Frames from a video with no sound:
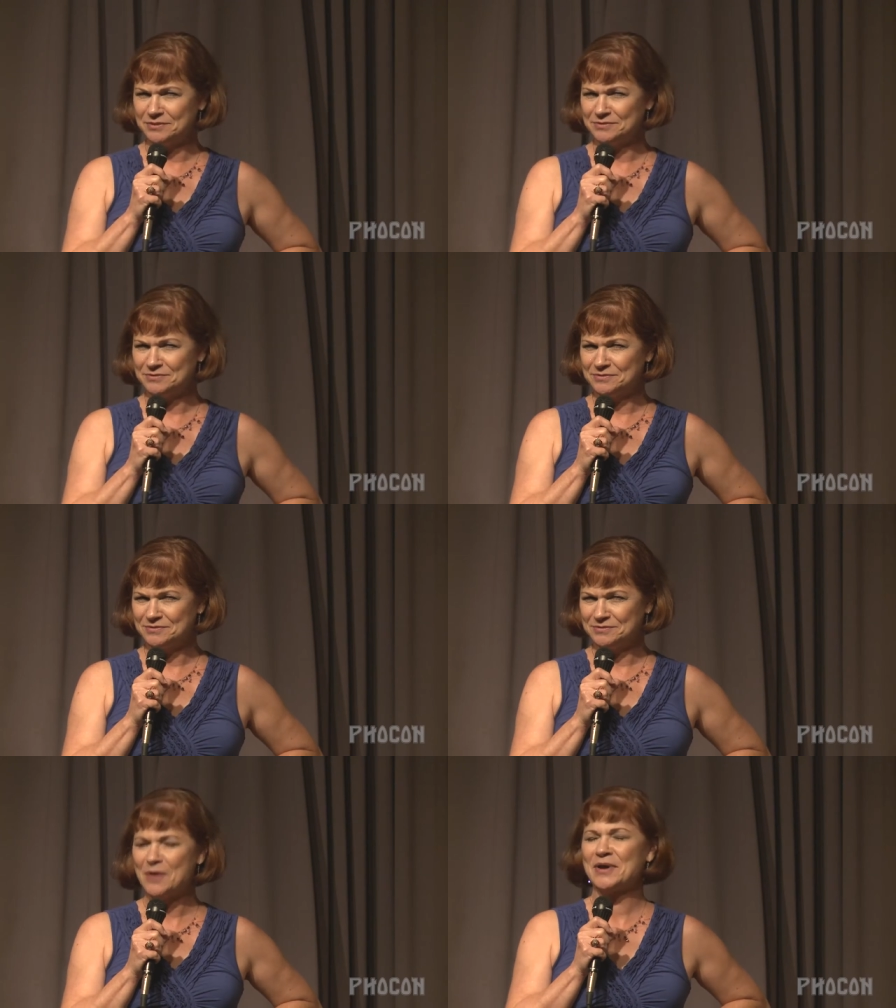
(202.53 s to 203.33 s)
Oh, yeah.
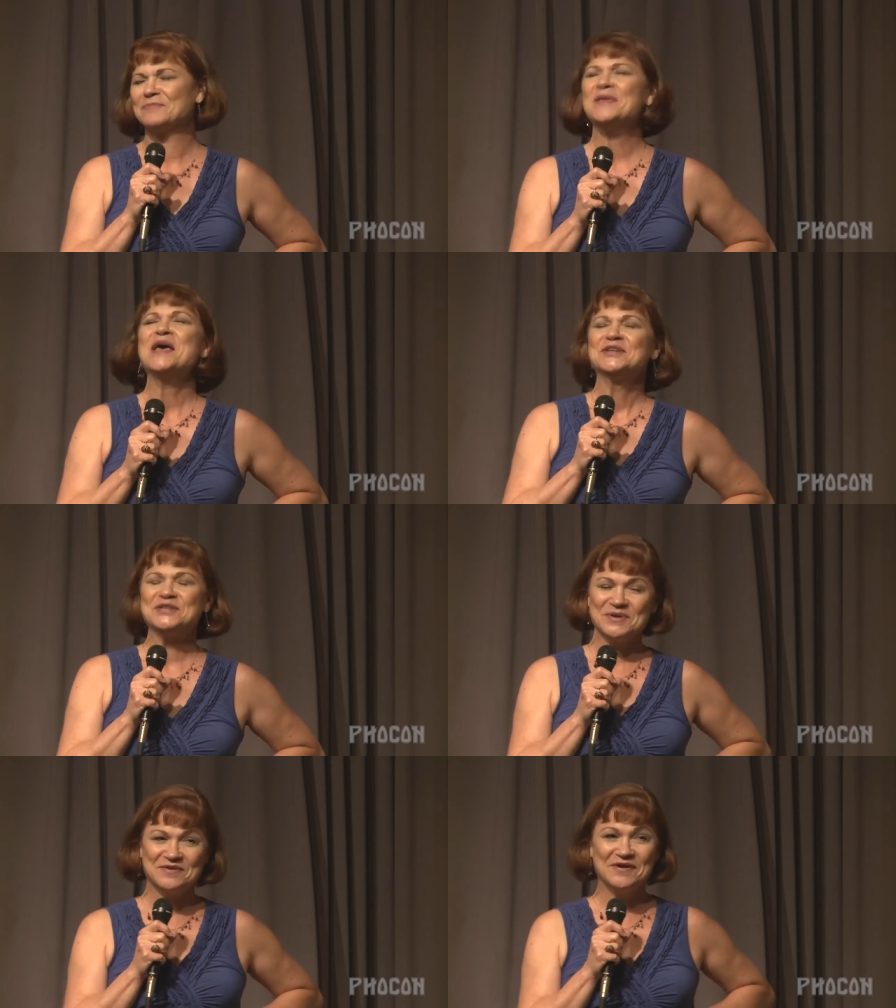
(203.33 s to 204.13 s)
Okay.
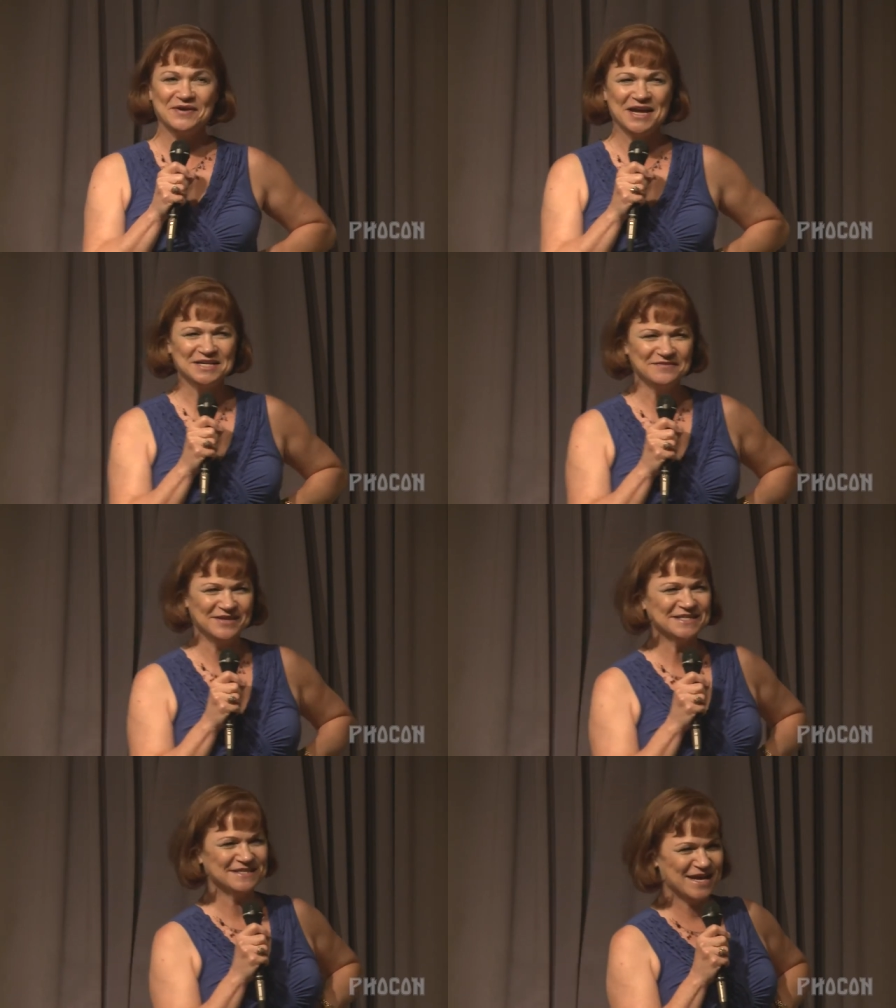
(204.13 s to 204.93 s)
So at the very end of
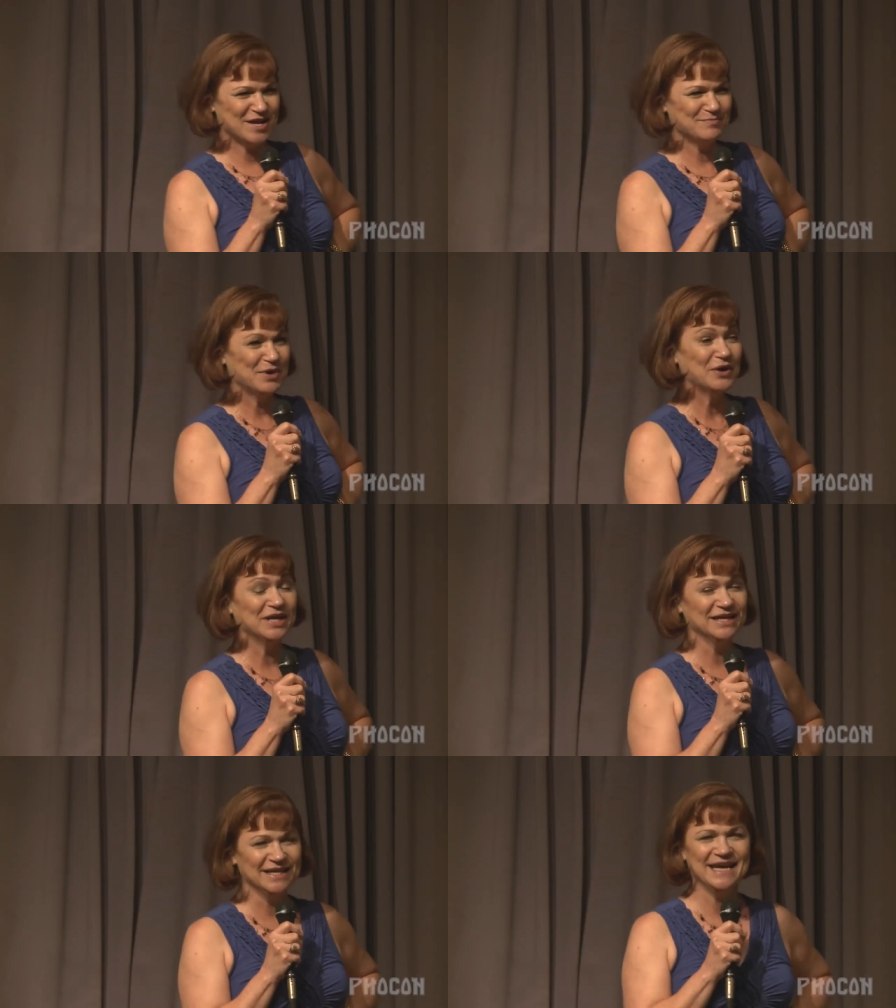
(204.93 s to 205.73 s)
this, then
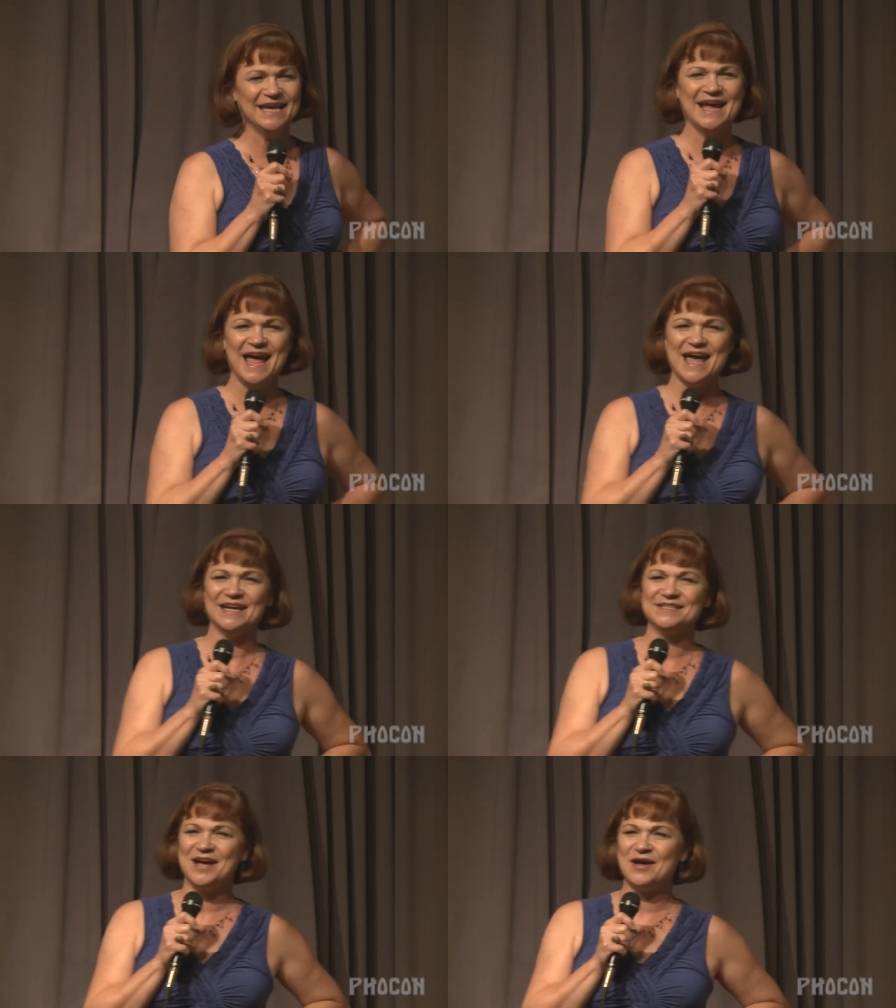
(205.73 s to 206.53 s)
Bhodi Li
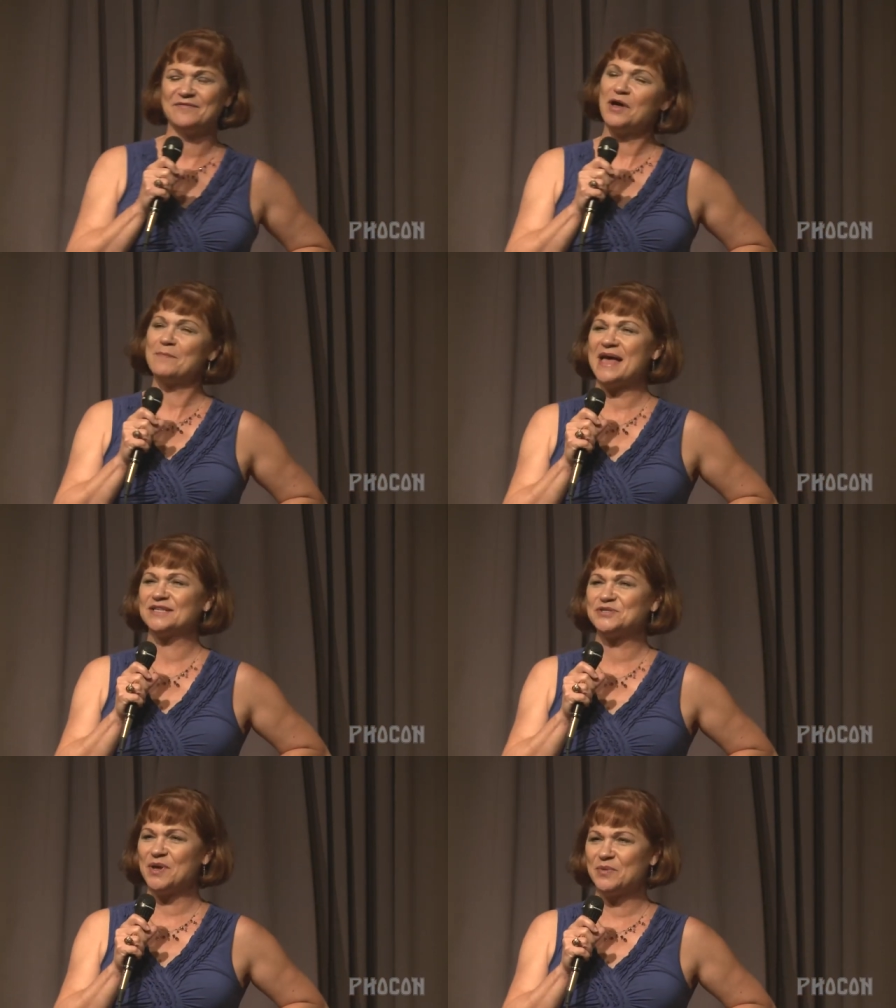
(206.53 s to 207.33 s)
had uh, felt
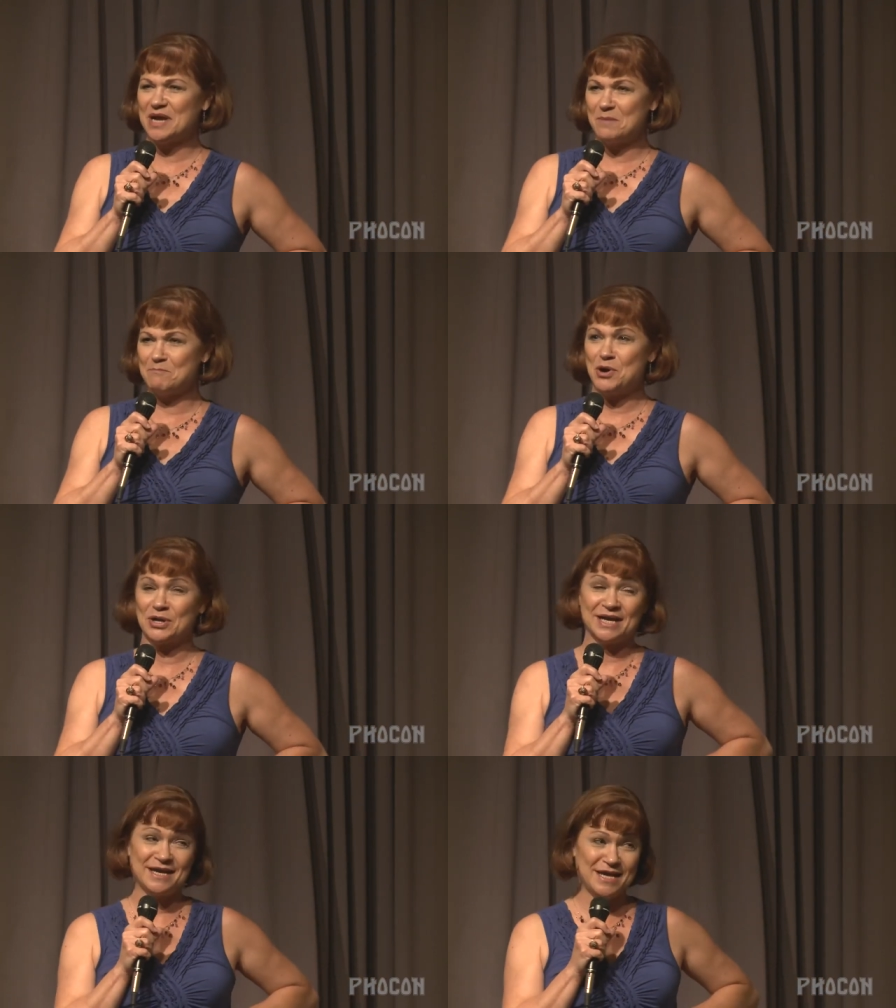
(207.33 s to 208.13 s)
bad, so he went out and
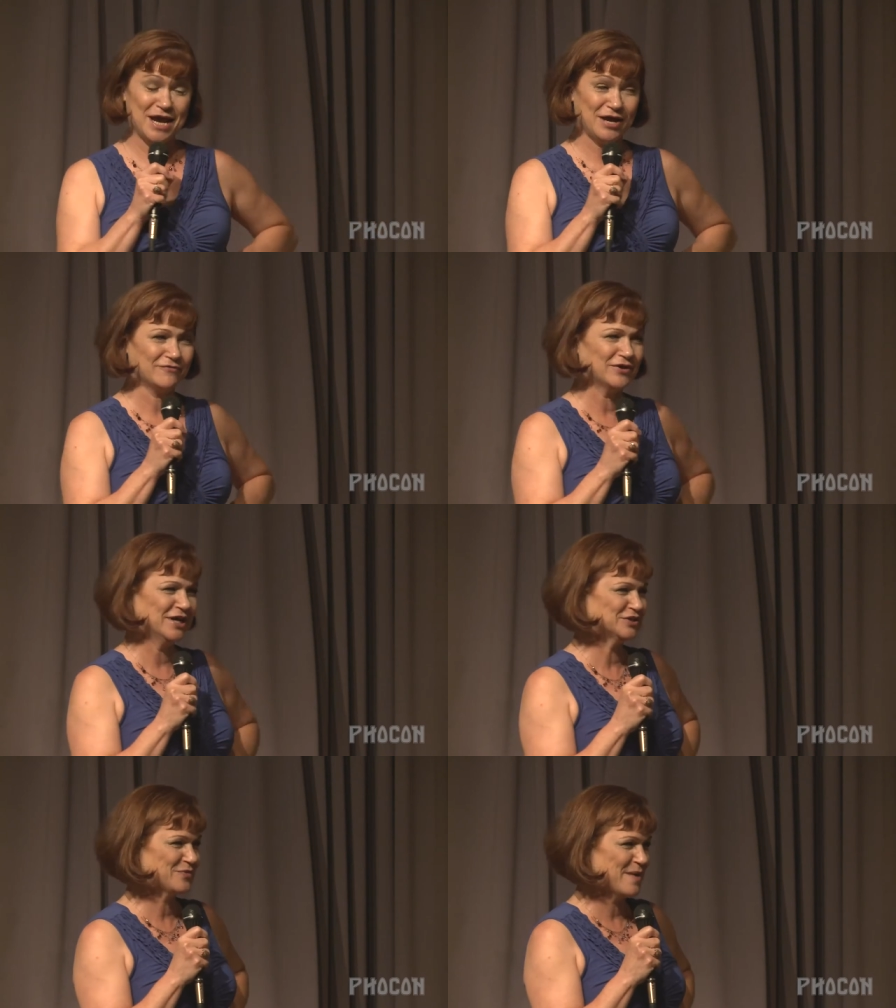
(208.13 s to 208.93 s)
bought cake for
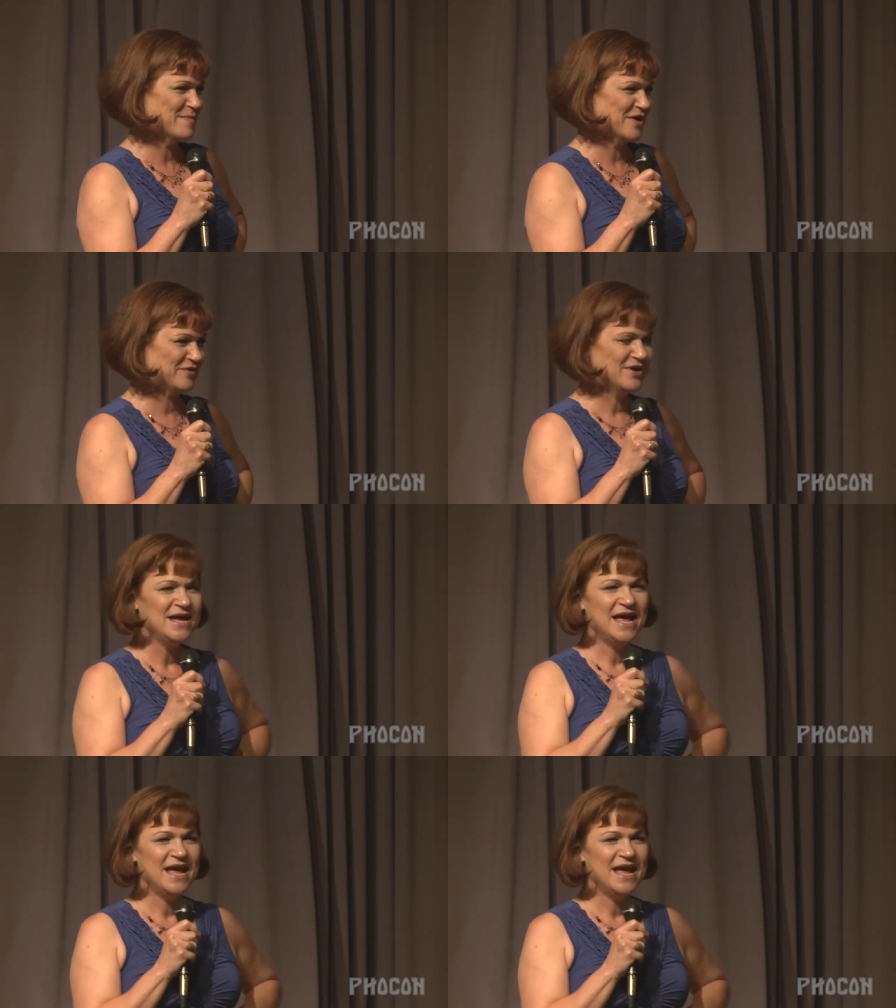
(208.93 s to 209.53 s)
his grandmother.